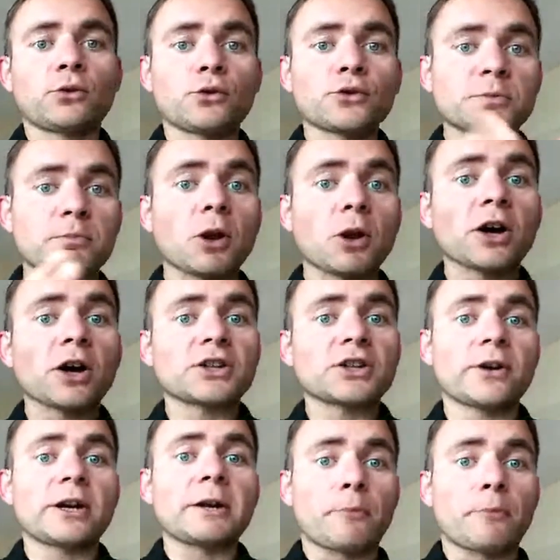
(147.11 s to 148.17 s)
whose blog is
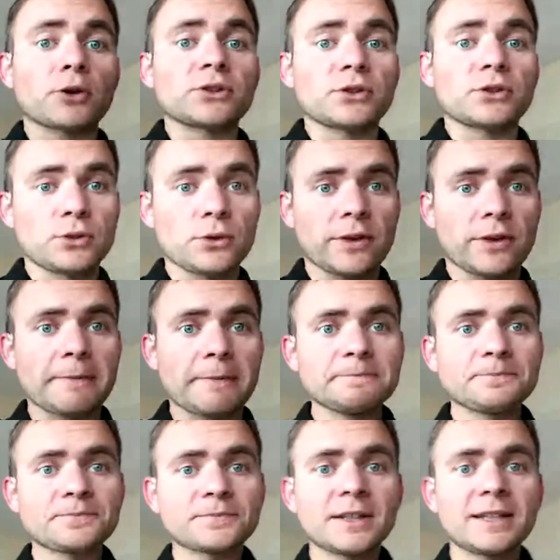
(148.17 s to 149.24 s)
very important to
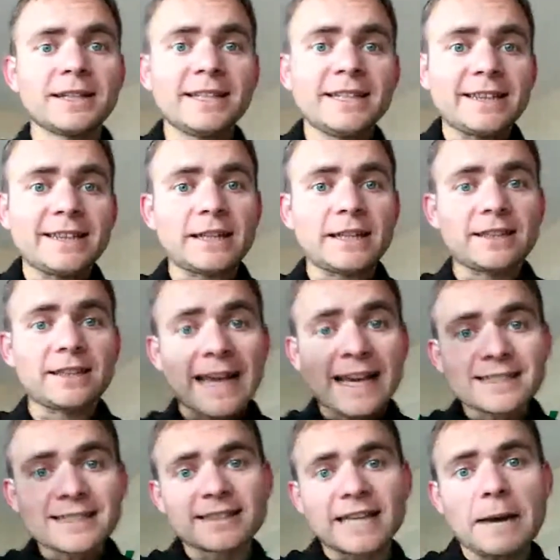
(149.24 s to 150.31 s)
them, that the
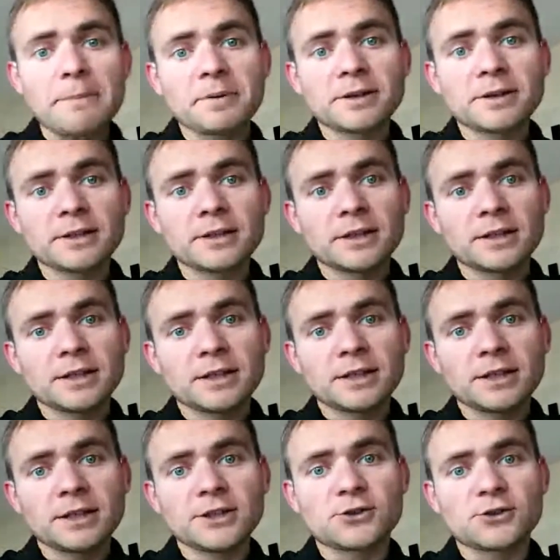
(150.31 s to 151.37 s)
next step
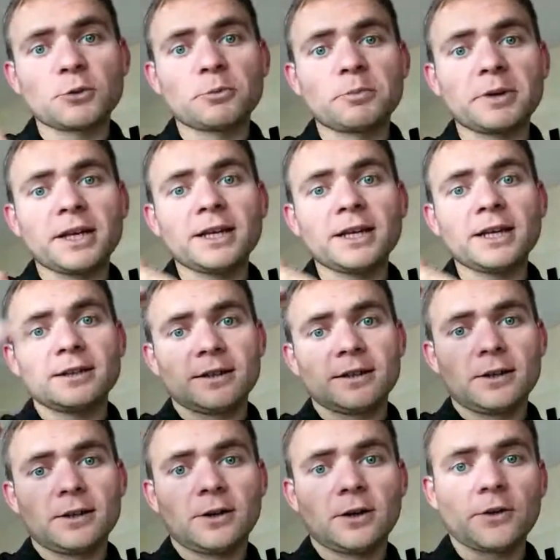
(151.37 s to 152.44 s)
is to be
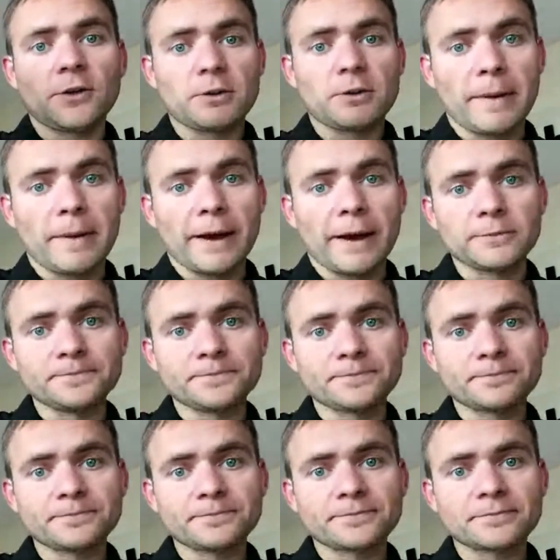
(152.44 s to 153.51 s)
on the mobile,
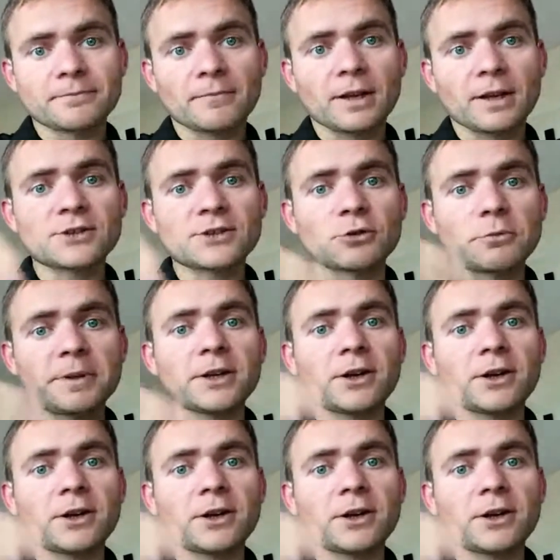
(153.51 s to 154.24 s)
is to